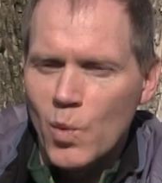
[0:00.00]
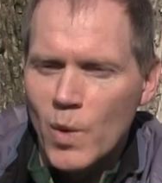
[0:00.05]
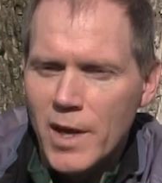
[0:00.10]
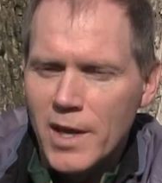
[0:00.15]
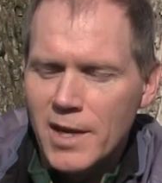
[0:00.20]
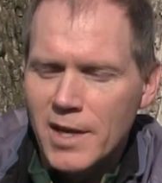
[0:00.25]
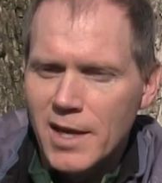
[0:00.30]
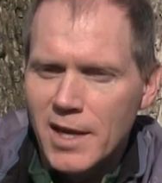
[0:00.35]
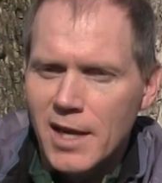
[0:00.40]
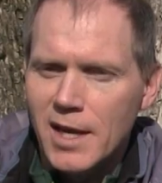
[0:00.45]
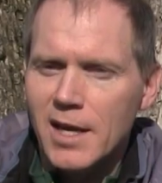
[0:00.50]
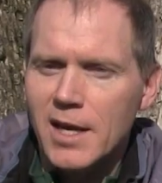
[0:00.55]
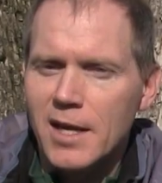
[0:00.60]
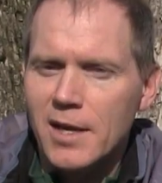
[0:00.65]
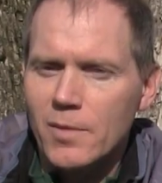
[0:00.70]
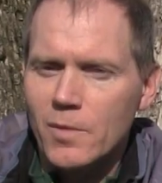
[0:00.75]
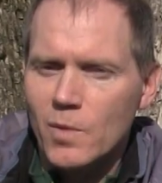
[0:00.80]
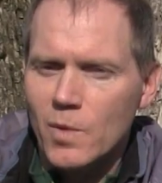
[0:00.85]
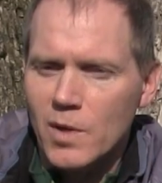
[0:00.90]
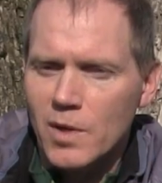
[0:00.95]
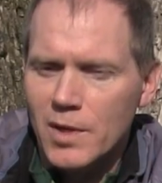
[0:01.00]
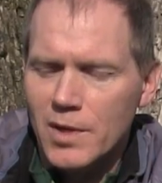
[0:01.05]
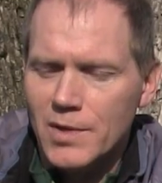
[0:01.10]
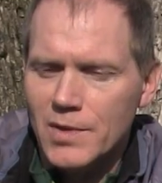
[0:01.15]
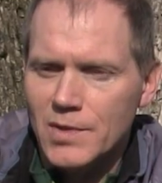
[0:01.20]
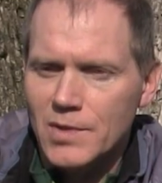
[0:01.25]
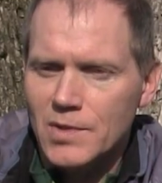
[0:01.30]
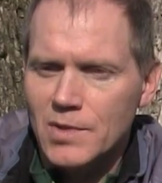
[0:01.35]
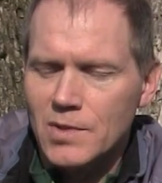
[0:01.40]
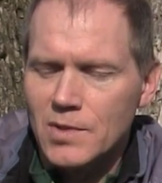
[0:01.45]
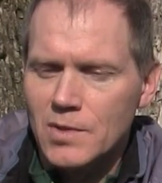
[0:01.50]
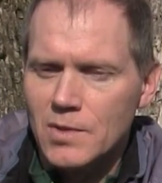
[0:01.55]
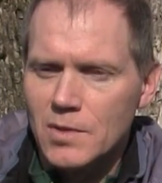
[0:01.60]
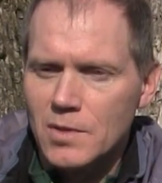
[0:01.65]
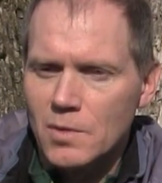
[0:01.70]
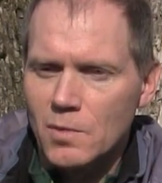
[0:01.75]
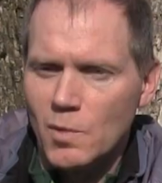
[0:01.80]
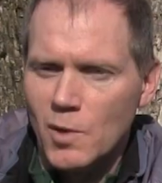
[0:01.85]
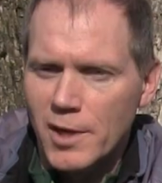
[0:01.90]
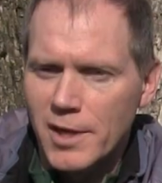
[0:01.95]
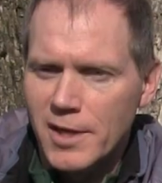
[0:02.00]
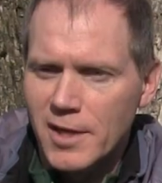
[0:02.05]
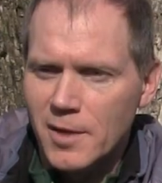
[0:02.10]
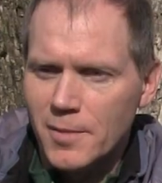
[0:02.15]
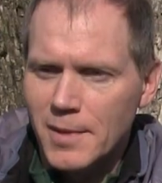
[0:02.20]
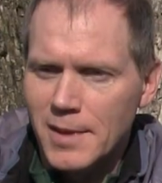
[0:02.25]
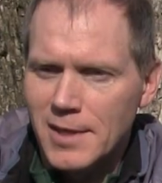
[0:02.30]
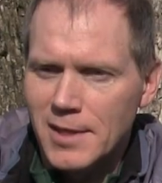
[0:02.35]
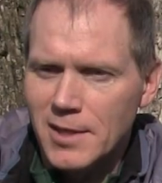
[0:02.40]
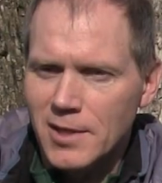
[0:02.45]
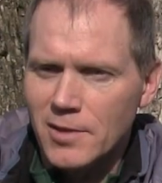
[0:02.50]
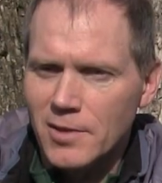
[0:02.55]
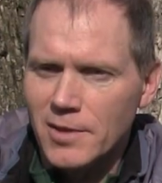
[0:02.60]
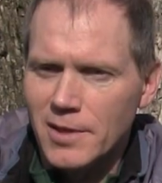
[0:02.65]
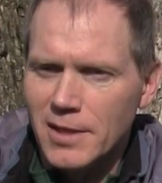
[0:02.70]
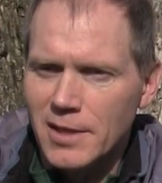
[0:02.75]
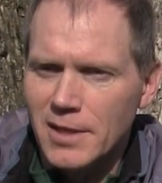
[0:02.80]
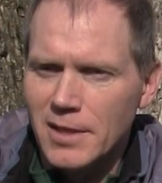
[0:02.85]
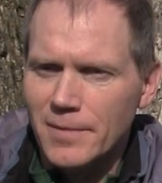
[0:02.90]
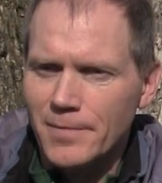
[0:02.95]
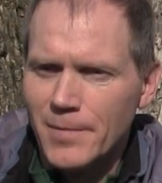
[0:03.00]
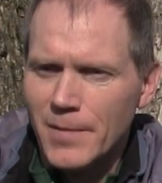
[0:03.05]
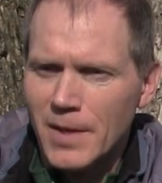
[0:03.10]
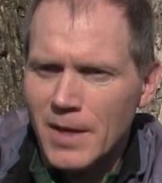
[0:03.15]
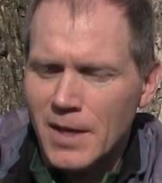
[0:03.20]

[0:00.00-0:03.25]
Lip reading: When I was working on my degree,